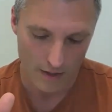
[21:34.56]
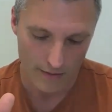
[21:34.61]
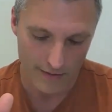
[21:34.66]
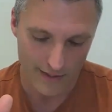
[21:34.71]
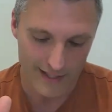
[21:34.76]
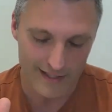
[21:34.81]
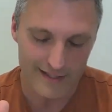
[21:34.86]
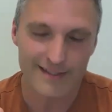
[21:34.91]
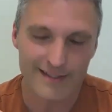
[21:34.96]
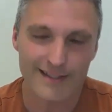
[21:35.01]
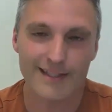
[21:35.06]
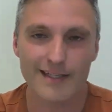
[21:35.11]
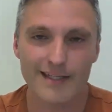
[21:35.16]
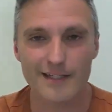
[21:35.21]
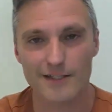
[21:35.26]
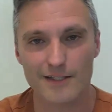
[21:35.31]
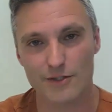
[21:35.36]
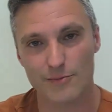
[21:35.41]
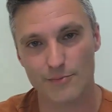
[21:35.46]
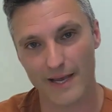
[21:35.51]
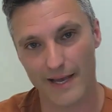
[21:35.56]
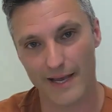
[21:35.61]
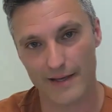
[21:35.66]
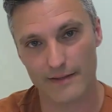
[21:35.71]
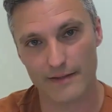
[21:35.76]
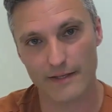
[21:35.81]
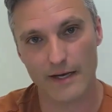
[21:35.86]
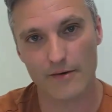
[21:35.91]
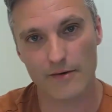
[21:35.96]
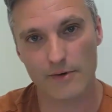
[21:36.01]
Things that can
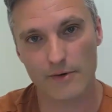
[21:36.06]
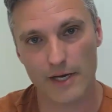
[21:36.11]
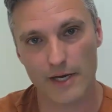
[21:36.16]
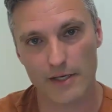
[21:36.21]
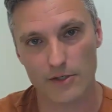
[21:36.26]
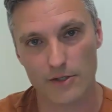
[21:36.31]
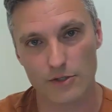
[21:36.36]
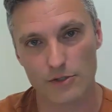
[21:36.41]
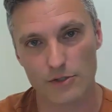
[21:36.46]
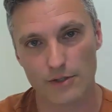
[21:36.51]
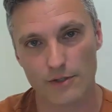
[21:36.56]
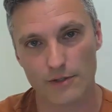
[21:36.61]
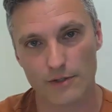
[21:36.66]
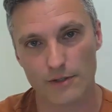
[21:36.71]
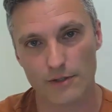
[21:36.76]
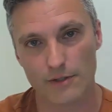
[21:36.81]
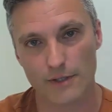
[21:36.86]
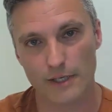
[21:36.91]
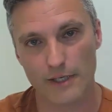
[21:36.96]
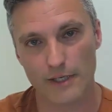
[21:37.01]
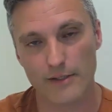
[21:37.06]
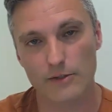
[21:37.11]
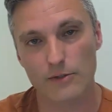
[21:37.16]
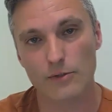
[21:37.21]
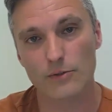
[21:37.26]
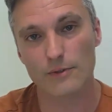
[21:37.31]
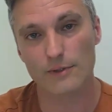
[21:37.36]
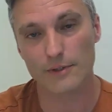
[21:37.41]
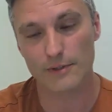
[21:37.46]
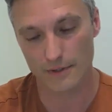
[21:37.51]
expand that range
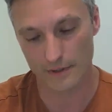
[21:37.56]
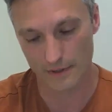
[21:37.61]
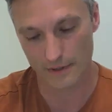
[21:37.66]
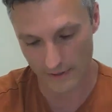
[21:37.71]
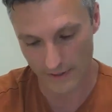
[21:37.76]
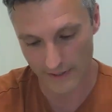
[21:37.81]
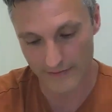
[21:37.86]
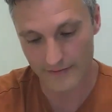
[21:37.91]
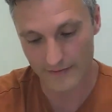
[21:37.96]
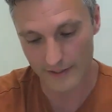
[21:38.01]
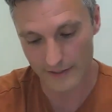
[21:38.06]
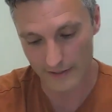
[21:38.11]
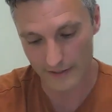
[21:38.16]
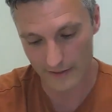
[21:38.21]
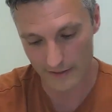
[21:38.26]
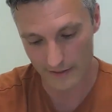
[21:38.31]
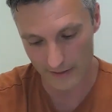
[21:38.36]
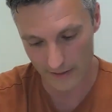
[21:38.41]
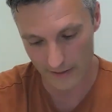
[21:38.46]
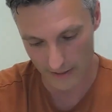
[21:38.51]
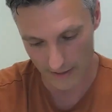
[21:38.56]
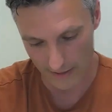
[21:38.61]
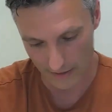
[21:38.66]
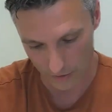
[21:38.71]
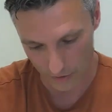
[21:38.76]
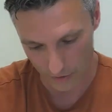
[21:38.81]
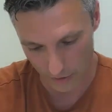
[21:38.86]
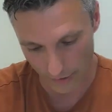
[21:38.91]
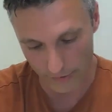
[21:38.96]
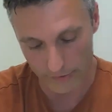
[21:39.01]
included living
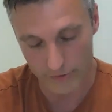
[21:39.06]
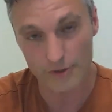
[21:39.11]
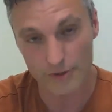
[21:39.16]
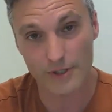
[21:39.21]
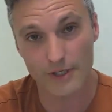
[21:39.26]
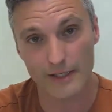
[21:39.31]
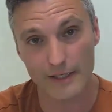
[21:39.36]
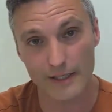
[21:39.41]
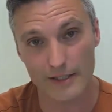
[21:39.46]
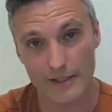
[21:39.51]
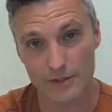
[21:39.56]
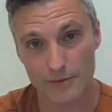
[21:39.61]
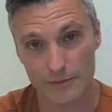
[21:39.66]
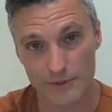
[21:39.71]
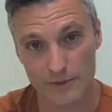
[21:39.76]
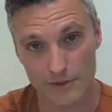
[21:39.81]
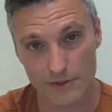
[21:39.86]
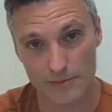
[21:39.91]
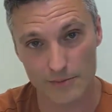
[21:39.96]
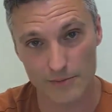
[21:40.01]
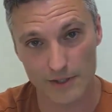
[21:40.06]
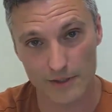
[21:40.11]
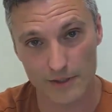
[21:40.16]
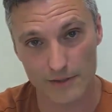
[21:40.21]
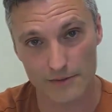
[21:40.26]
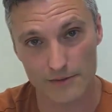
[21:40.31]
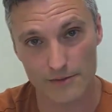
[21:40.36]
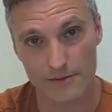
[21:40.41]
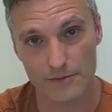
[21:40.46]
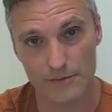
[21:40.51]
in closer connection with the
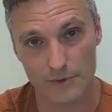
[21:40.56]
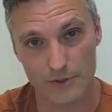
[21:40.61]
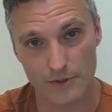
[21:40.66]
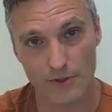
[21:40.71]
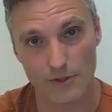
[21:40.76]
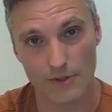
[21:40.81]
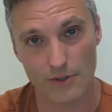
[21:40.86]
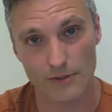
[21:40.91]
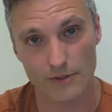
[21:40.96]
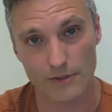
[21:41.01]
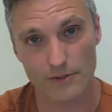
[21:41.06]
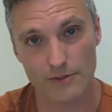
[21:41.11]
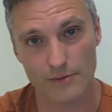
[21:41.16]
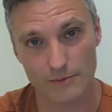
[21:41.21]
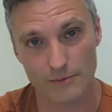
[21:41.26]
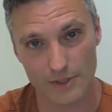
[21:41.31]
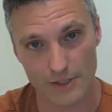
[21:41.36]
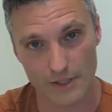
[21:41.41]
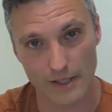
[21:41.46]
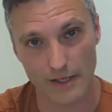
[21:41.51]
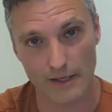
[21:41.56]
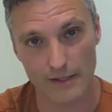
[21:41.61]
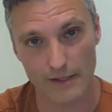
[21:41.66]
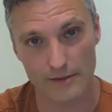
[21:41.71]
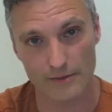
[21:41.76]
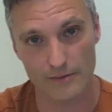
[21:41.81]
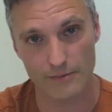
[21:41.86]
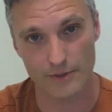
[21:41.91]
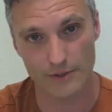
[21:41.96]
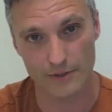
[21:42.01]
spirits, with the earth, with
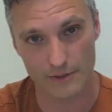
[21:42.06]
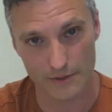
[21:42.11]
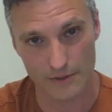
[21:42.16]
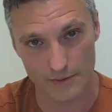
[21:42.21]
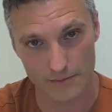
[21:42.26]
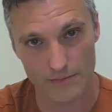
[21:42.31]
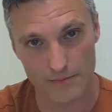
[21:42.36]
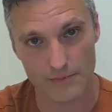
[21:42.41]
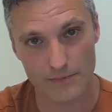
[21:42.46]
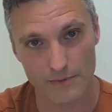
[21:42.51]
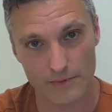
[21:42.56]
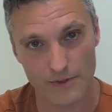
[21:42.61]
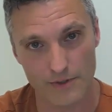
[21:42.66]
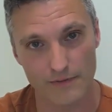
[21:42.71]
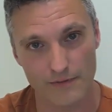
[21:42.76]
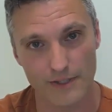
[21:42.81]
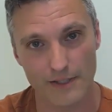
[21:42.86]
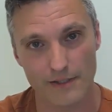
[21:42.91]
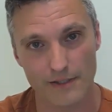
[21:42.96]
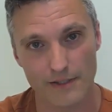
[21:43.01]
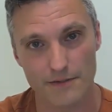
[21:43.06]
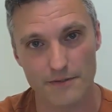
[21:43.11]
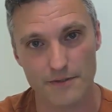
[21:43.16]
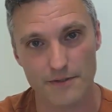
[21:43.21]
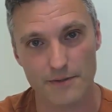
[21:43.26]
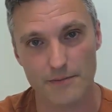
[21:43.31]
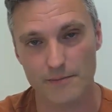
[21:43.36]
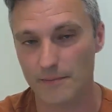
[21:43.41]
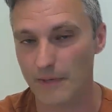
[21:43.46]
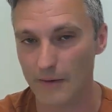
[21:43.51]
God, with the
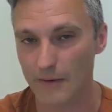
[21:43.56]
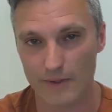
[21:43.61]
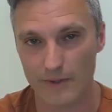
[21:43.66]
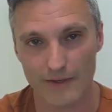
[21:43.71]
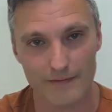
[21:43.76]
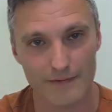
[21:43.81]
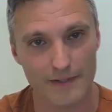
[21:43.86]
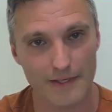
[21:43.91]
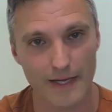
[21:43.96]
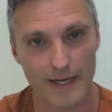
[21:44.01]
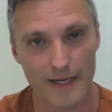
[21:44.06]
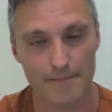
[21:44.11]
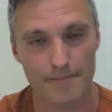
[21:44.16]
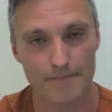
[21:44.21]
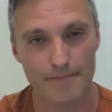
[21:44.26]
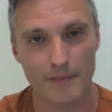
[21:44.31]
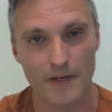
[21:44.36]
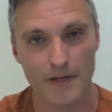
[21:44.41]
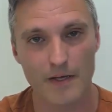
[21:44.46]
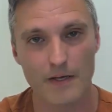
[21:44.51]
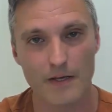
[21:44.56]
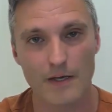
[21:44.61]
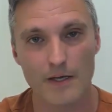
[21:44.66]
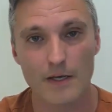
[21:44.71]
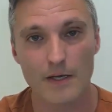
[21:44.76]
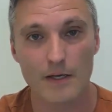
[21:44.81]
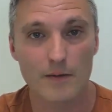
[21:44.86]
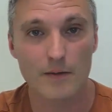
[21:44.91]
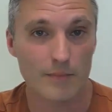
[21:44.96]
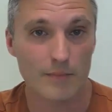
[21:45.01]
divinities, by whatever name,
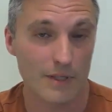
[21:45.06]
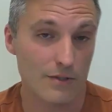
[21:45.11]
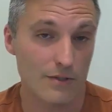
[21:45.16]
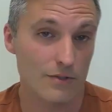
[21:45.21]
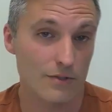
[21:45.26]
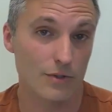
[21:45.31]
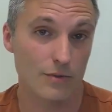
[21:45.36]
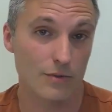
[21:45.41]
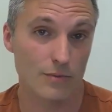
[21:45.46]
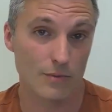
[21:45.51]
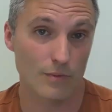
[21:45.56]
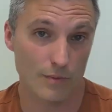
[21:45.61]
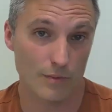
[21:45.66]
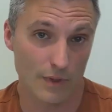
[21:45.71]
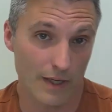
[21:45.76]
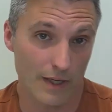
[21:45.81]
because you